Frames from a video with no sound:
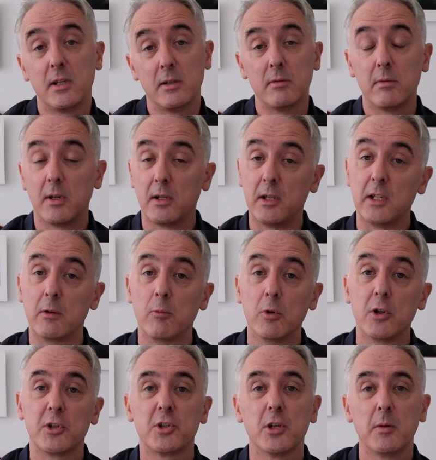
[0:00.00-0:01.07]
and, and lead
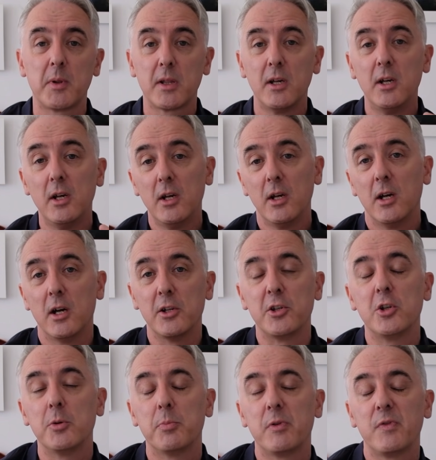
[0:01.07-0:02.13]
workshops and
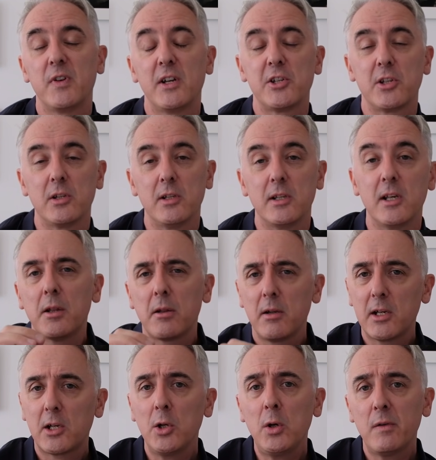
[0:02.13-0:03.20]
shoot professionally. So
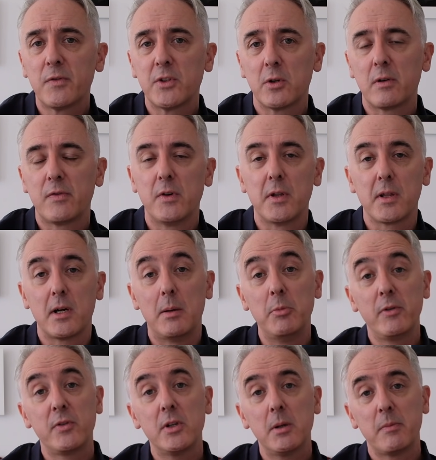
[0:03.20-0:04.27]
like a lot of photographers, I
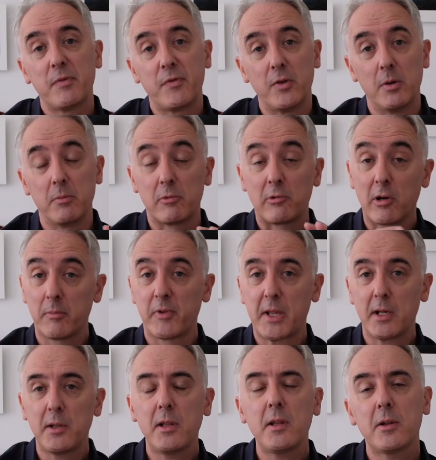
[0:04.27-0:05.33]
moved up from crop
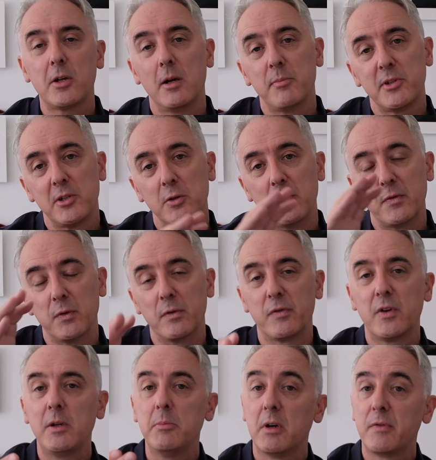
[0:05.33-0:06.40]
sensors up to full
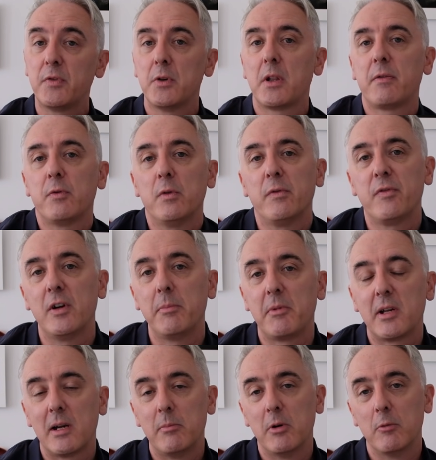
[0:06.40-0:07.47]
frame. My first full frame
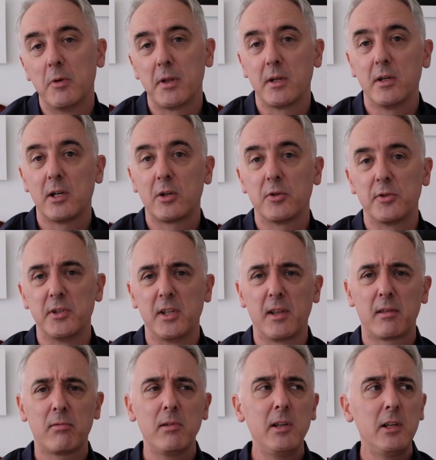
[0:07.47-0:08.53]
camera was a Nikon
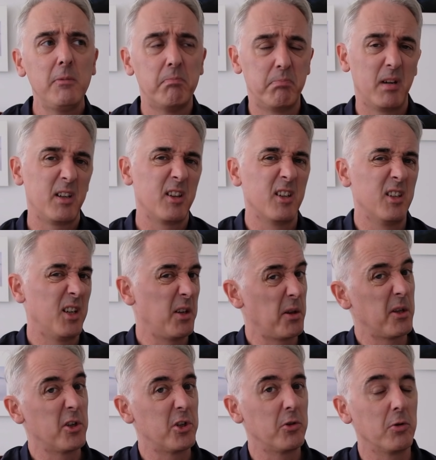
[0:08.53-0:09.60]
D3. Back then I
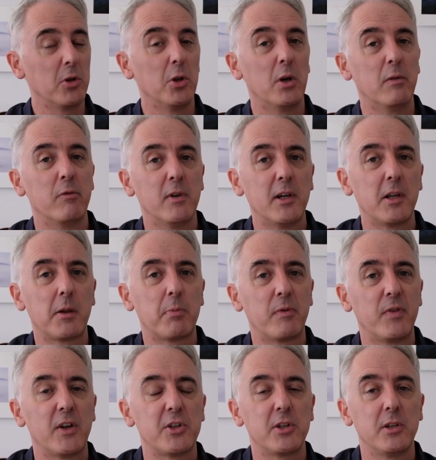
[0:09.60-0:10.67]
used to shoot a lot of weddings
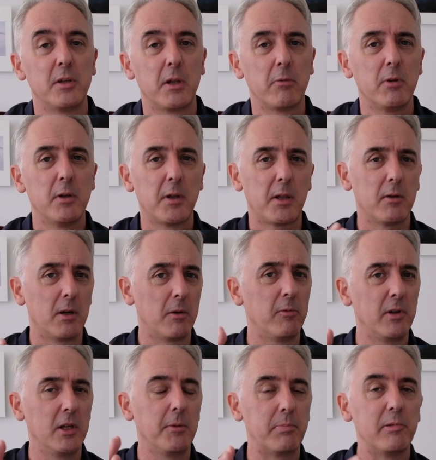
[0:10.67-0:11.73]
professionally as well, so I
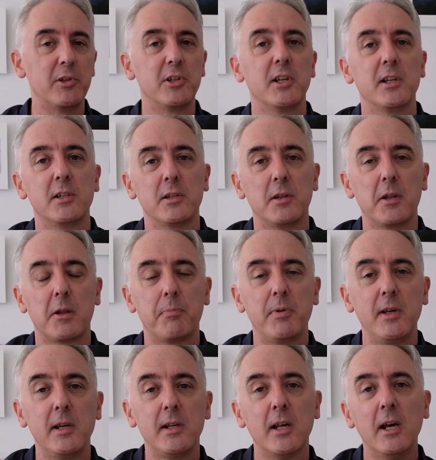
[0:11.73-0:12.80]
really appreciated the
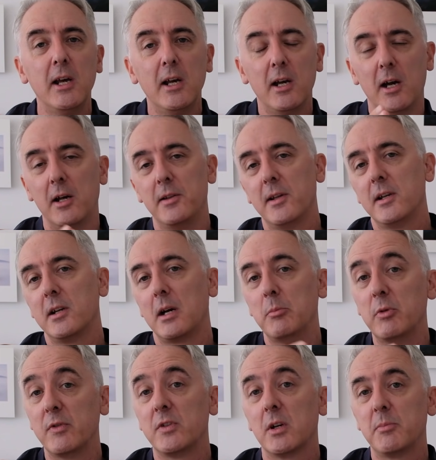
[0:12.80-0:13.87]
speed. And then I
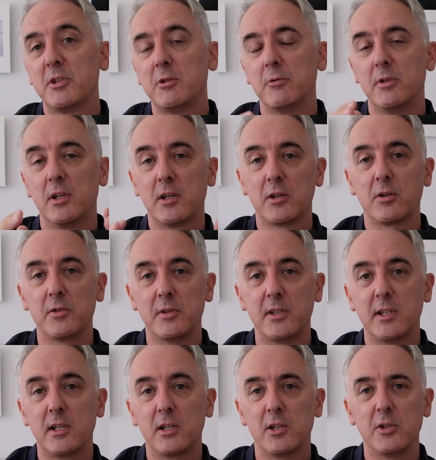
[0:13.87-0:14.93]
moved up to a Nikon
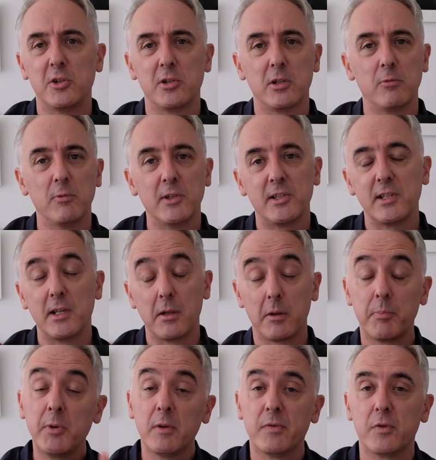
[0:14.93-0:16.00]
D800, which is a
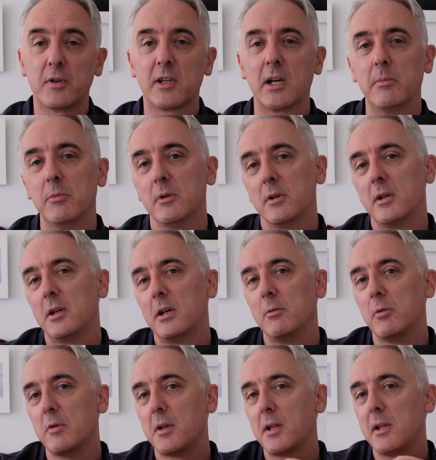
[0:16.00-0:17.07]
beautiful camera. I
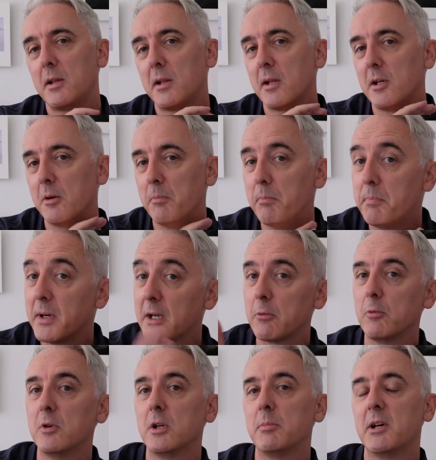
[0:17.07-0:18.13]
won't say a
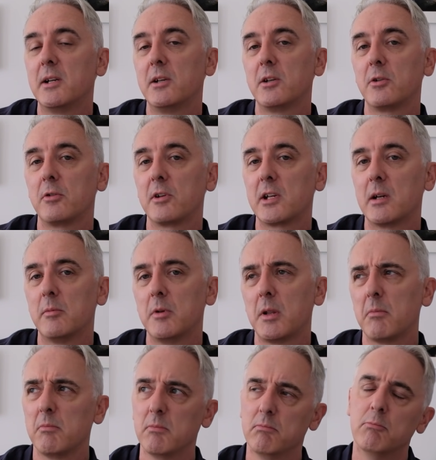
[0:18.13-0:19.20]
bad word about Nikon
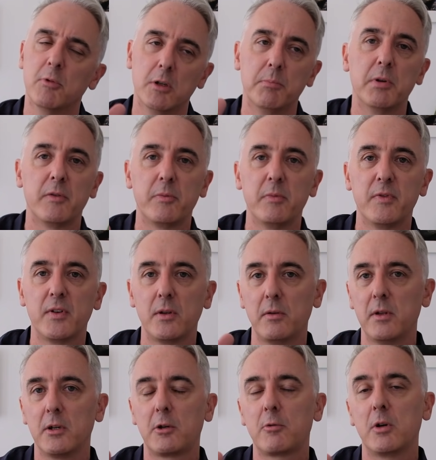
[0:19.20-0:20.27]
cameras well, apart from the fact that
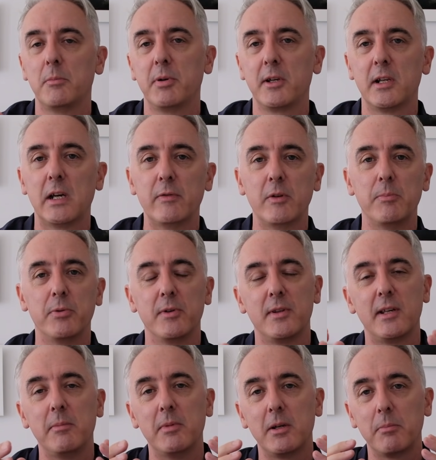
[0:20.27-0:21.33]
they're quite big and heavy, but
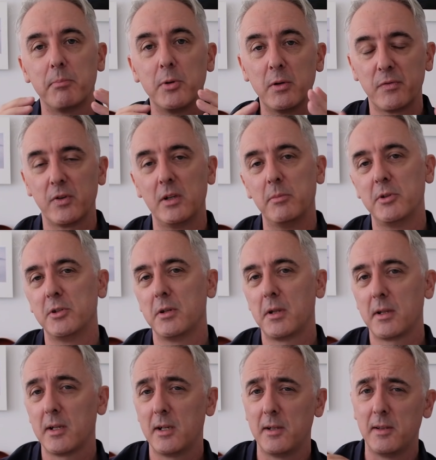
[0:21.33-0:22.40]
they make beautiful
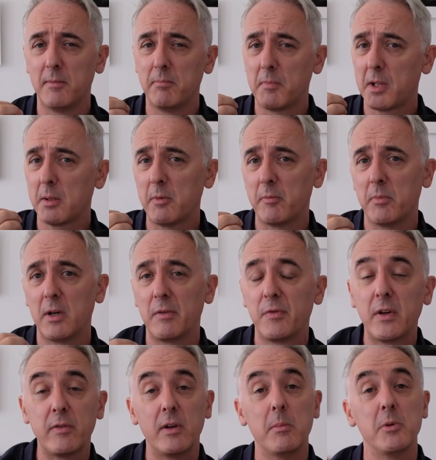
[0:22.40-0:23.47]
images. And some of my
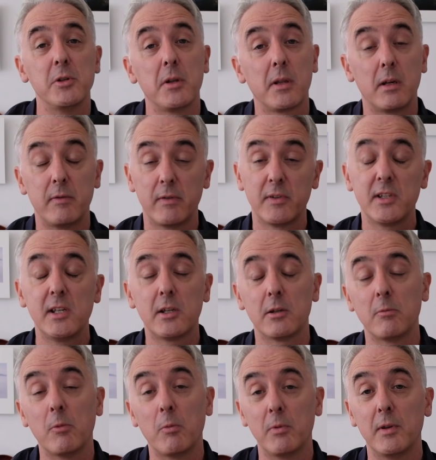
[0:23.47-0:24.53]
favorite images I've ever
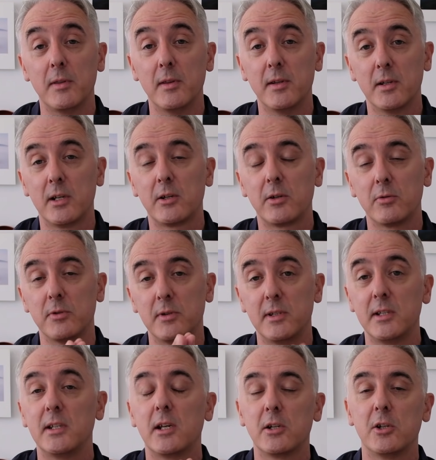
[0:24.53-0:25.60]
taken were with the Nikon
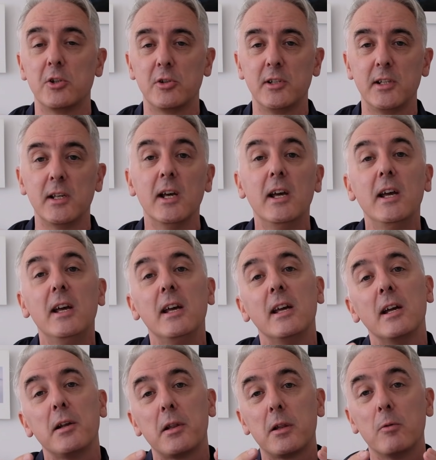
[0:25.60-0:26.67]
D800E.
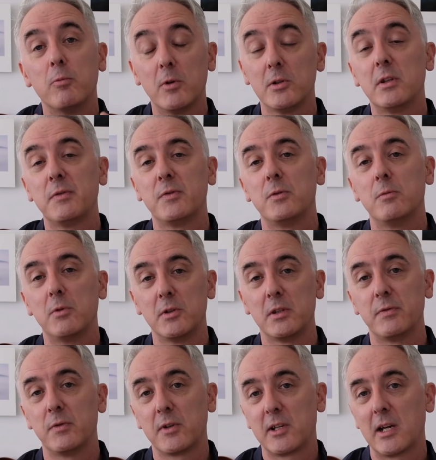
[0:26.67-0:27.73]
It's a wonderful,
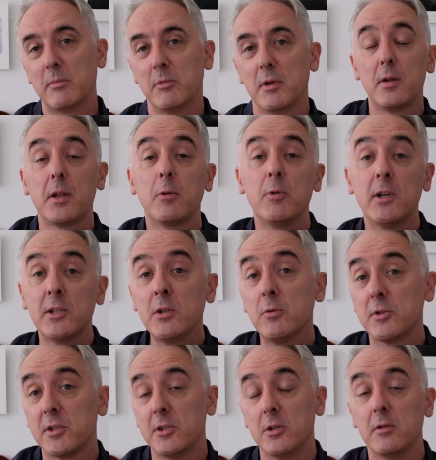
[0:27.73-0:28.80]
wonderful camera. So what I don't
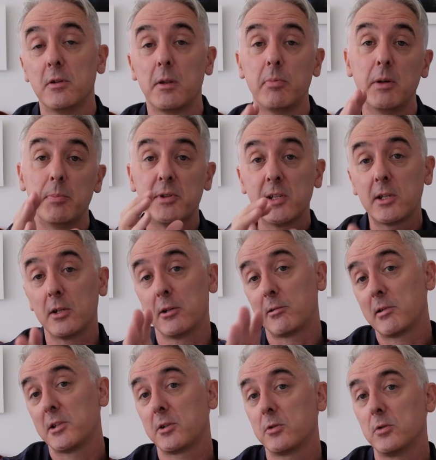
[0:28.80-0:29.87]
want to do is be particularly
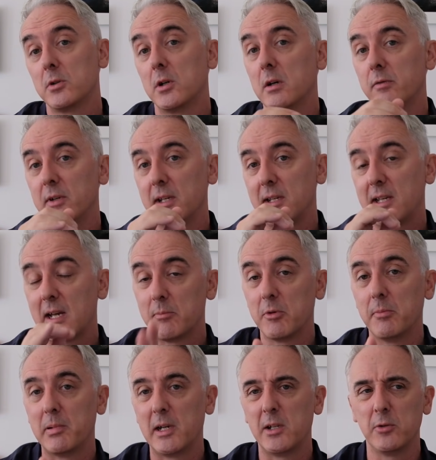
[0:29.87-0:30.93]
critical of a
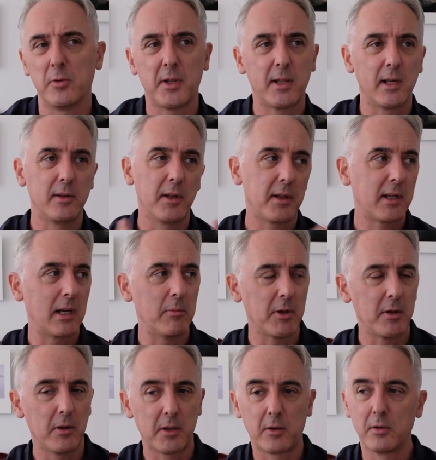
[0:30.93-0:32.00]
camera brand or say this
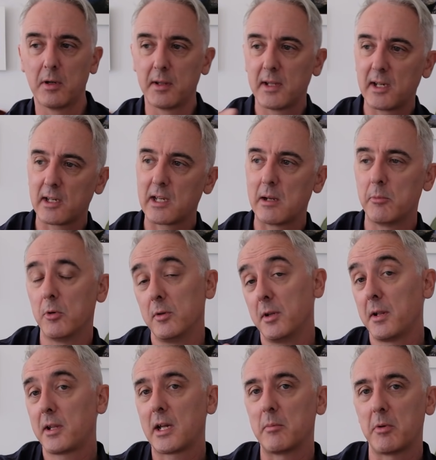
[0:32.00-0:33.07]
camera's not as good as that camera or
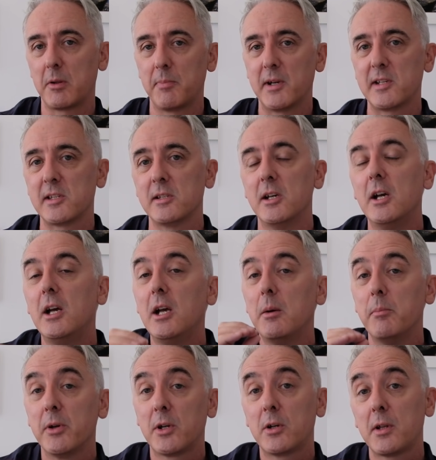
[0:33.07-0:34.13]
this camera's better,
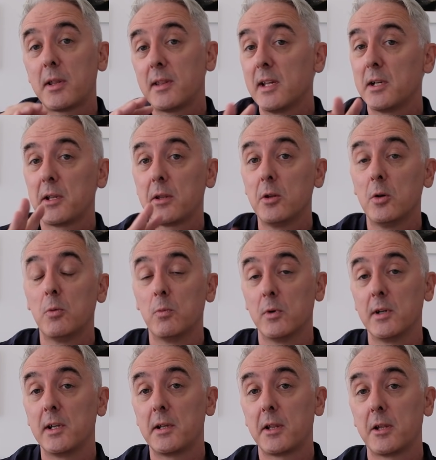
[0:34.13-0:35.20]
because that's not
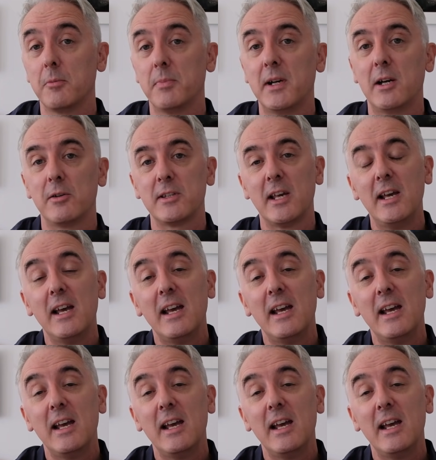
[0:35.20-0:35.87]
what it's about